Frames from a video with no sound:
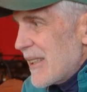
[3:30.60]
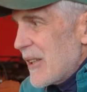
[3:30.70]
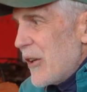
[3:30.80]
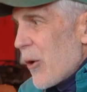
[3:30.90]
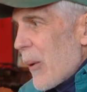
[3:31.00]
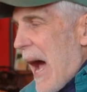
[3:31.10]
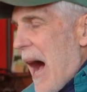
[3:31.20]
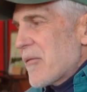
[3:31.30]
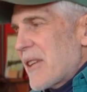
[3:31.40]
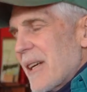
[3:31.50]
We
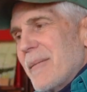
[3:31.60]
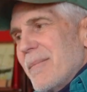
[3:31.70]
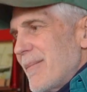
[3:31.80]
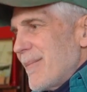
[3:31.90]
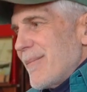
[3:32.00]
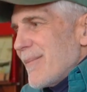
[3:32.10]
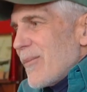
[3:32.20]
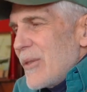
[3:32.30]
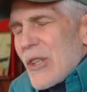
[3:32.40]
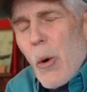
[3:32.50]
have to,
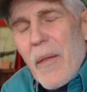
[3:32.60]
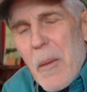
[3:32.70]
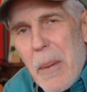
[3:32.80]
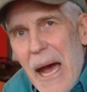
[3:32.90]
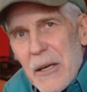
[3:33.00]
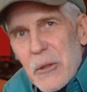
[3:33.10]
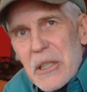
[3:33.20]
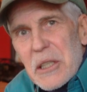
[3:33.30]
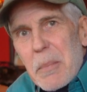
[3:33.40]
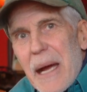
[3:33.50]
when the
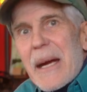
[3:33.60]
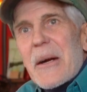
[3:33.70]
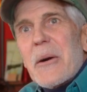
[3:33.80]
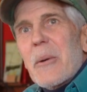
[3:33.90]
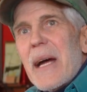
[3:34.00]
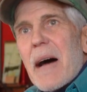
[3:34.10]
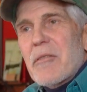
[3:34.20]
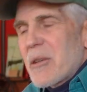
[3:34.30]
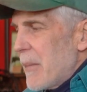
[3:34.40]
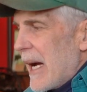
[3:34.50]
pantry's bare, we
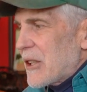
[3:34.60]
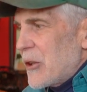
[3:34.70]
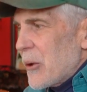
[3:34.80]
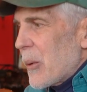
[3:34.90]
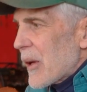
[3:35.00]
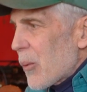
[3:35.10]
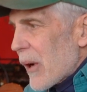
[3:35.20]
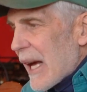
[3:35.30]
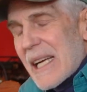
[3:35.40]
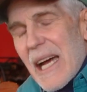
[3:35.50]
have to make do with
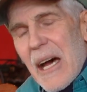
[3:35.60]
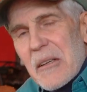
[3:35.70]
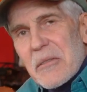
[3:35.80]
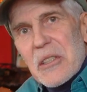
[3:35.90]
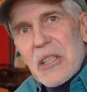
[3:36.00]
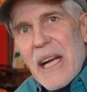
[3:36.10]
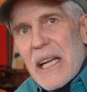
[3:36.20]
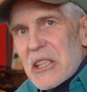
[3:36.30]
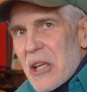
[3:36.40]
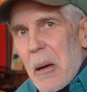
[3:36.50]
what I can for
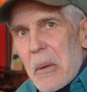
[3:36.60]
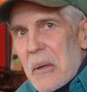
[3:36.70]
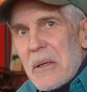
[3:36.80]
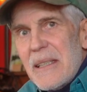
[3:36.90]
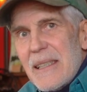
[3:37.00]
tonight's supper.